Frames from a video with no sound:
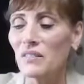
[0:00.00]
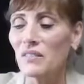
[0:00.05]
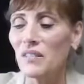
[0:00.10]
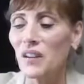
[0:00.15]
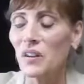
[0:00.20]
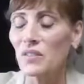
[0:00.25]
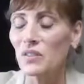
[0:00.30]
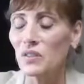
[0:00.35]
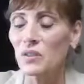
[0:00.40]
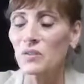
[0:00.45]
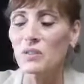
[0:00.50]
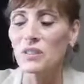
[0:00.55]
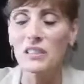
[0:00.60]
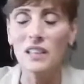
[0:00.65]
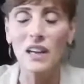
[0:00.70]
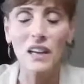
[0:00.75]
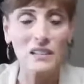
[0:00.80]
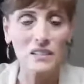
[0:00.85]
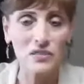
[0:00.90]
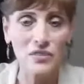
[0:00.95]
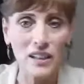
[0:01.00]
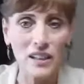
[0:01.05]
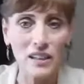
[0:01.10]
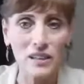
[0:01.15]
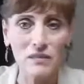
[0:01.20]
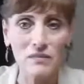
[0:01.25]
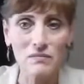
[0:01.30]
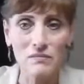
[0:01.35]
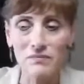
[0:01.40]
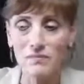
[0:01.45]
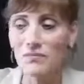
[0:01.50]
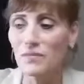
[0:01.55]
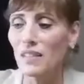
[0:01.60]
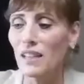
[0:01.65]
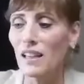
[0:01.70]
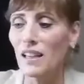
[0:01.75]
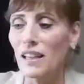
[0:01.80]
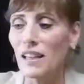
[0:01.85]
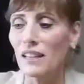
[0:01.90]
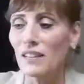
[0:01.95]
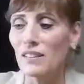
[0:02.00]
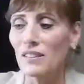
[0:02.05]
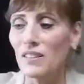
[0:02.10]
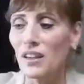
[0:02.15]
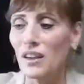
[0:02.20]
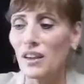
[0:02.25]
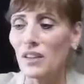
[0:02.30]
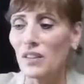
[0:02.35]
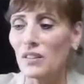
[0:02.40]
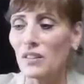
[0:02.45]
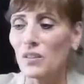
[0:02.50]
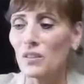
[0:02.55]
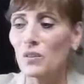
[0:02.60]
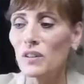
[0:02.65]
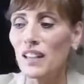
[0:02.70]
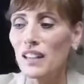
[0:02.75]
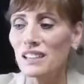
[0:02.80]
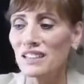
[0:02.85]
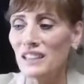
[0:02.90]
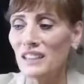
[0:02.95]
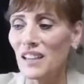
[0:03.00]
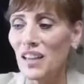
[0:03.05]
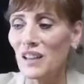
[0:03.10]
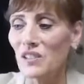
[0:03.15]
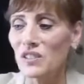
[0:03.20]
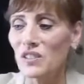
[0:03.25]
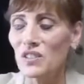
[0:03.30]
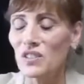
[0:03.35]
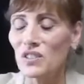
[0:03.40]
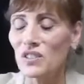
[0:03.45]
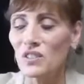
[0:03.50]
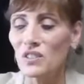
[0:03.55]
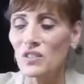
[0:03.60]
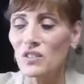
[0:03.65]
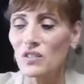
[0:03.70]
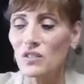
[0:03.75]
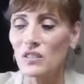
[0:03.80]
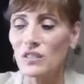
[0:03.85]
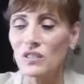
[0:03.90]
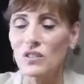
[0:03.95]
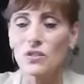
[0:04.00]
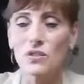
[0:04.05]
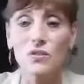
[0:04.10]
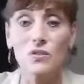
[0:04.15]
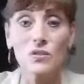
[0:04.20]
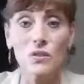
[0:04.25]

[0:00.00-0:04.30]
also detoxifying and uh, utilizing oxygen in your tissues.